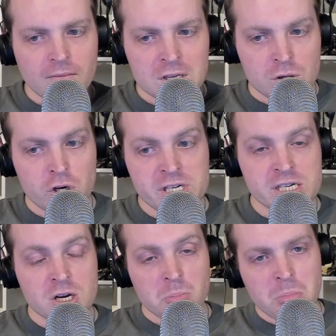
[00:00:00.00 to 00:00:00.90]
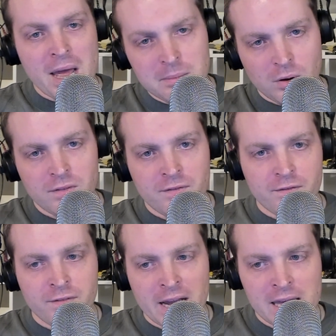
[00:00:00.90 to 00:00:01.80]
So church is compatible
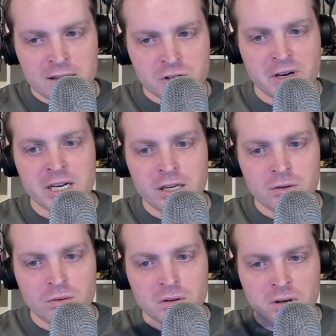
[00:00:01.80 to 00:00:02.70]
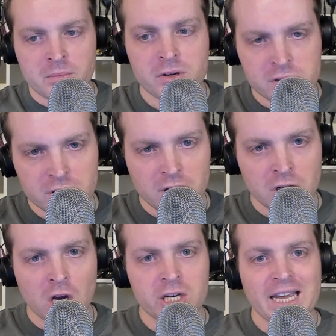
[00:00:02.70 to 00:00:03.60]
via the Trinity to the numbers,
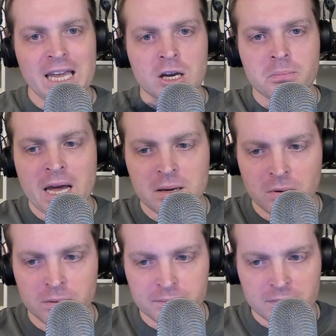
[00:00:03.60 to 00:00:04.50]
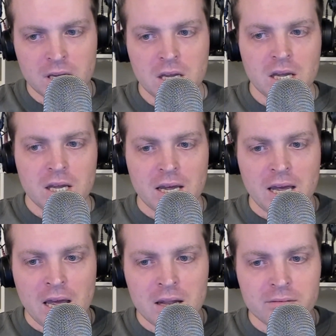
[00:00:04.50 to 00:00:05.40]
not incompatible.
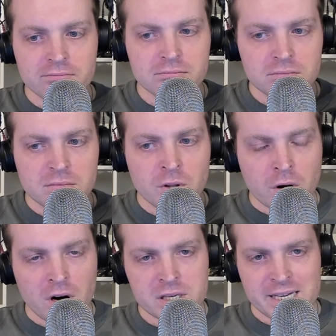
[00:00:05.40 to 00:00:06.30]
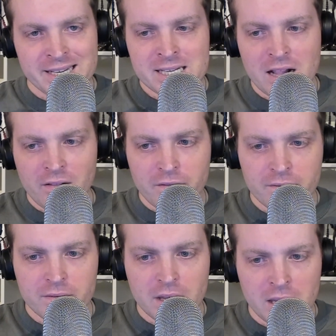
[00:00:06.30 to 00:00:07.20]
And the cross itself
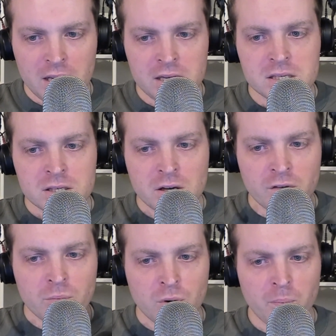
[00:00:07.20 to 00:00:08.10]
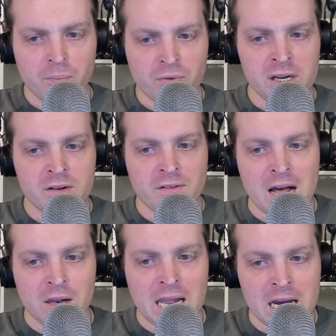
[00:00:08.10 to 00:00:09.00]
is sort of the blueprint of
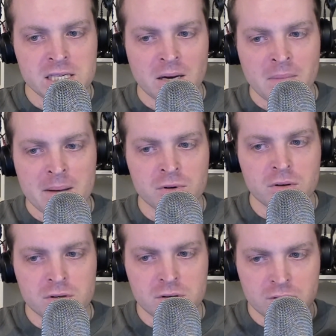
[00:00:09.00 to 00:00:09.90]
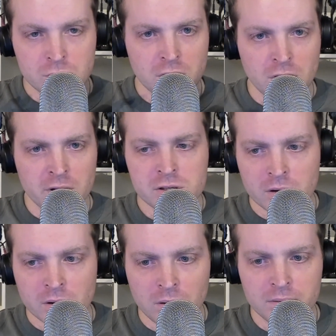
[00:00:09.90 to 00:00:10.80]
how lines are mapped to the unit
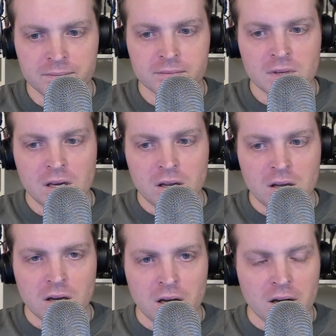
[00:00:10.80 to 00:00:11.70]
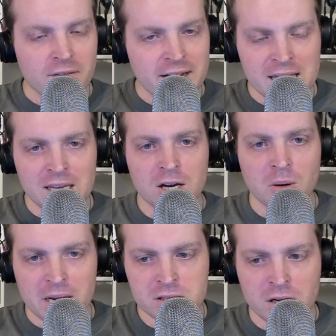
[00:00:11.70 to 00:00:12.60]
circle via the
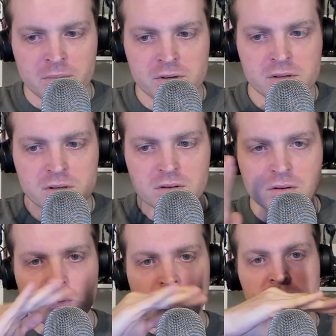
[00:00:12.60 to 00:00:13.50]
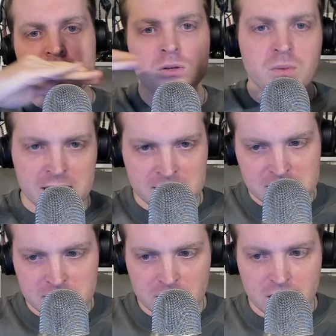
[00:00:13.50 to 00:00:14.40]
complex numbers with the 2
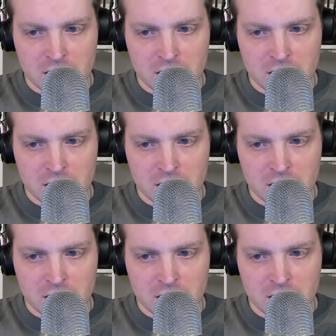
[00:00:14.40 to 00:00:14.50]
axes.